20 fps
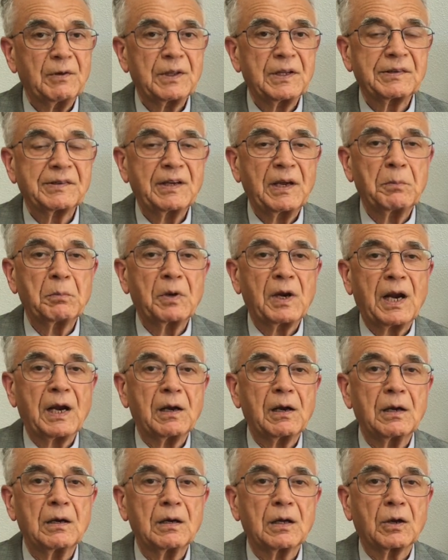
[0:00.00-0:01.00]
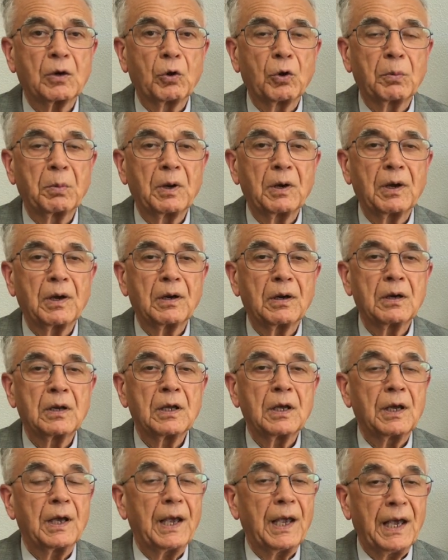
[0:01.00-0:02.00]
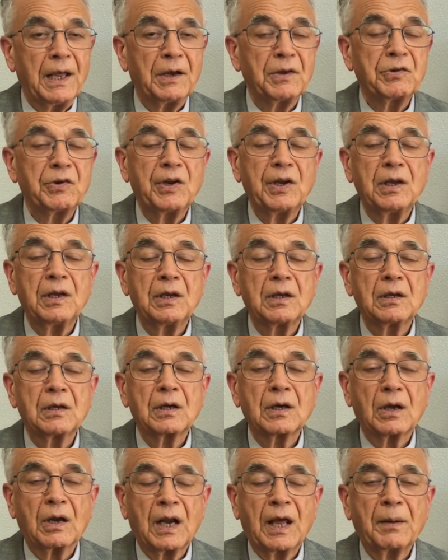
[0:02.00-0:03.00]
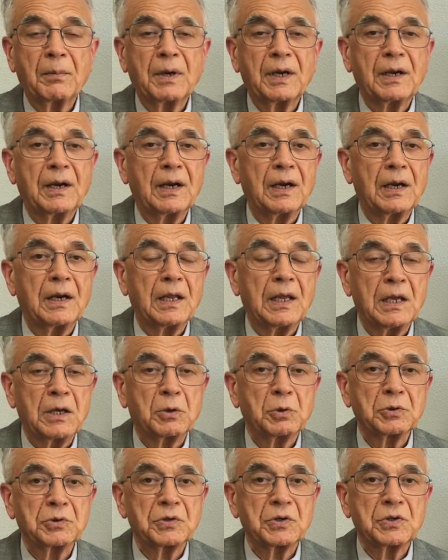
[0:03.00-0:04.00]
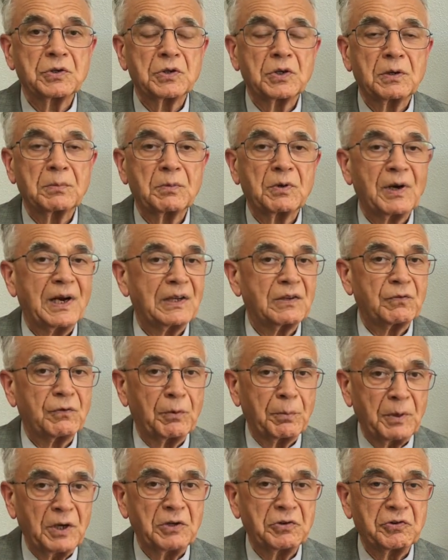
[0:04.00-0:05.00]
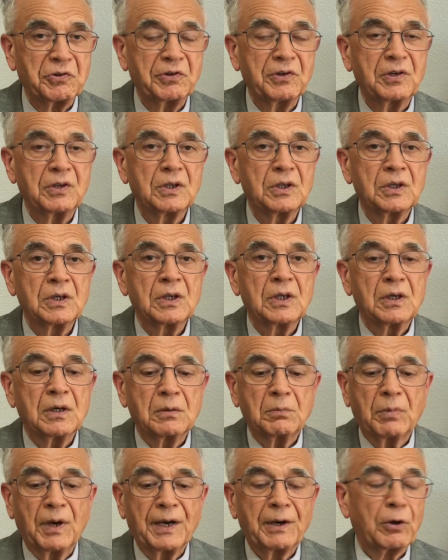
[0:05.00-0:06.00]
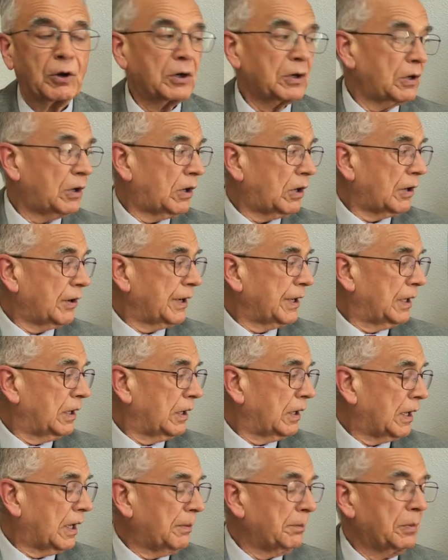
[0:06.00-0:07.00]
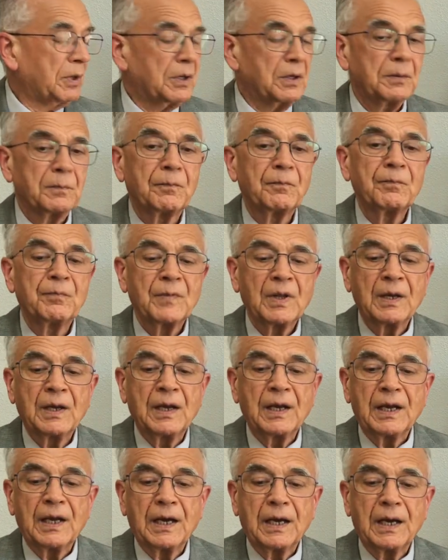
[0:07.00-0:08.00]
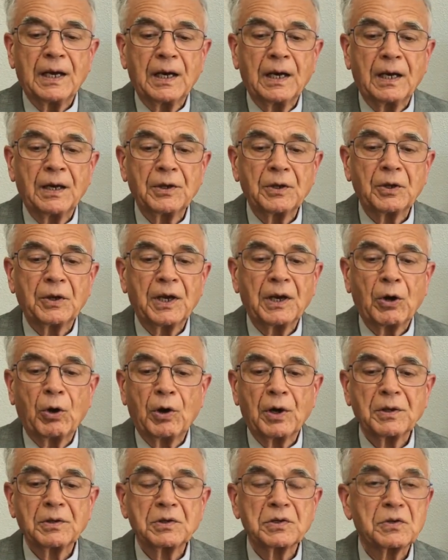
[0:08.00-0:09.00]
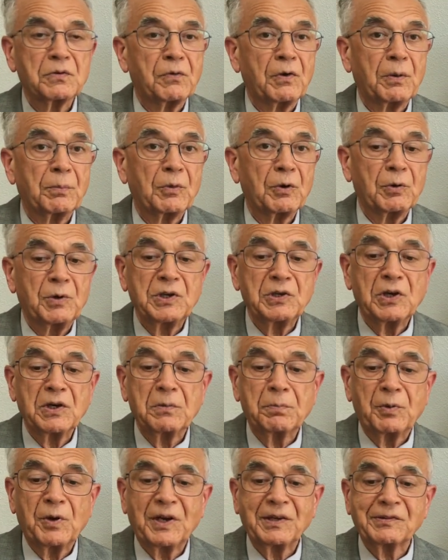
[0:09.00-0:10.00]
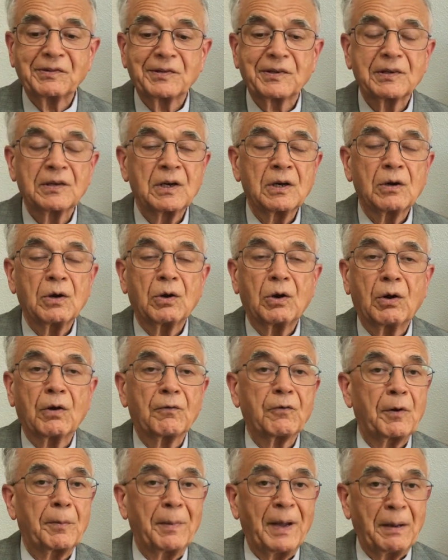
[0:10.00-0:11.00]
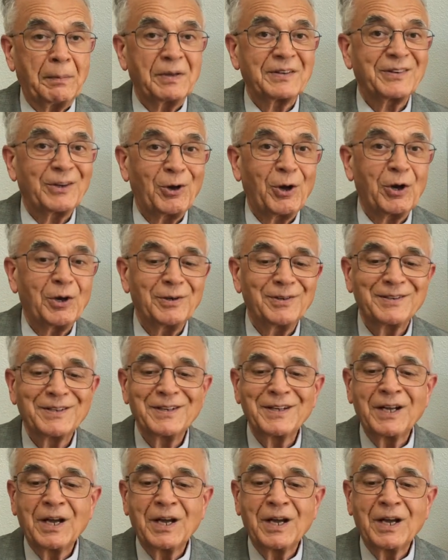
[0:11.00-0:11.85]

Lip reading: with the same title, A Global Energy, Climate and Ecosystem Transformation by Dr. Hari Lamba. You can order this from the Regent Press or from Amazon